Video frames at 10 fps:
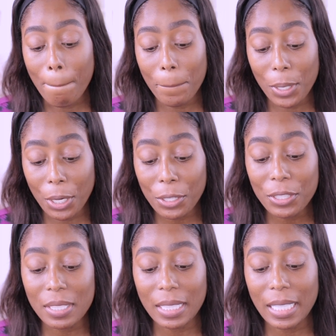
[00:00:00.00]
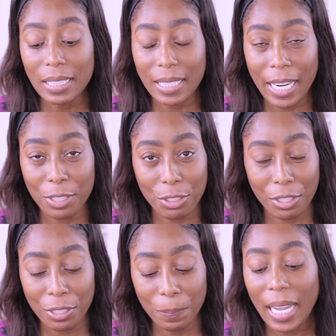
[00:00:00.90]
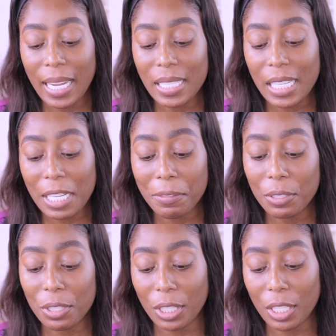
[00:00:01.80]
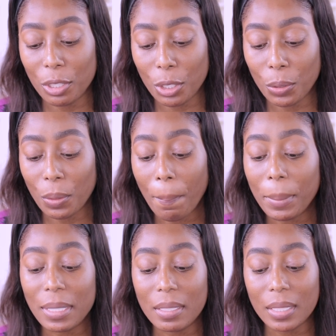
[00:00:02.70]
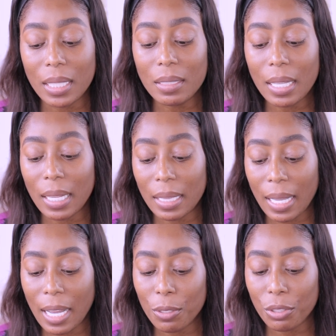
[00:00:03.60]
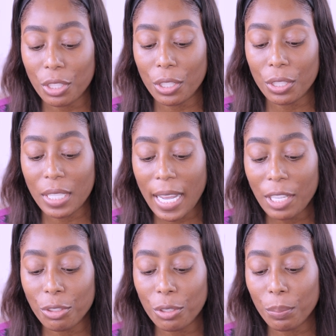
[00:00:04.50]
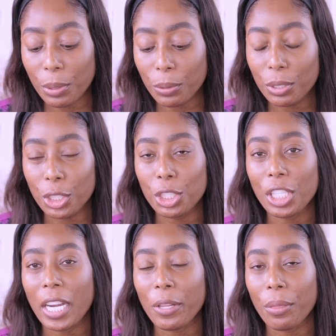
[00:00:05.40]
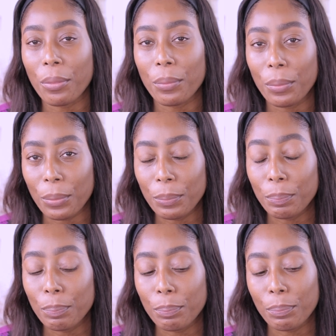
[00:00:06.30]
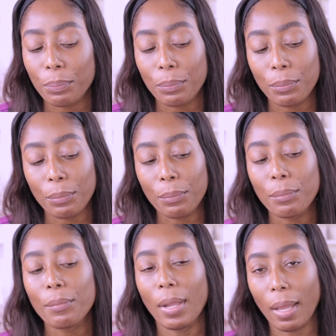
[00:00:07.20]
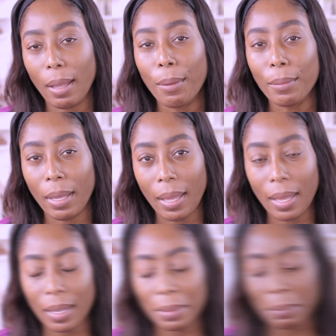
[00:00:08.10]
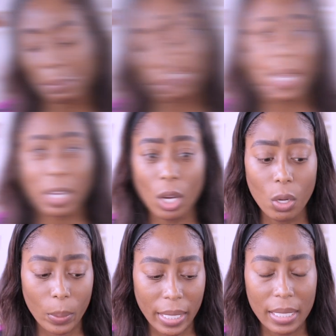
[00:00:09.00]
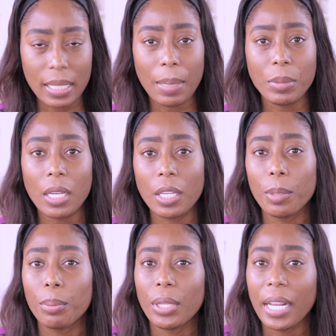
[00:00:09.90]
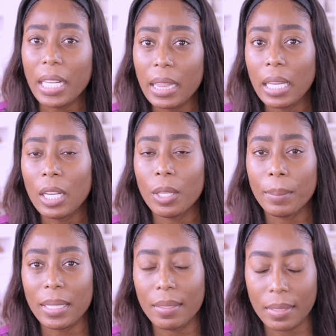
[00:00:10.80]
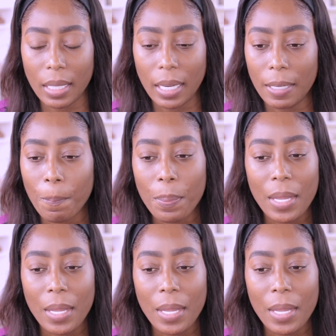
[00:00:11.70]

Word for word: blurs skin texture, and even skin tone, but still allows your natural beauty shine through. Okay. Like always, I'm not going to put anything on my skin.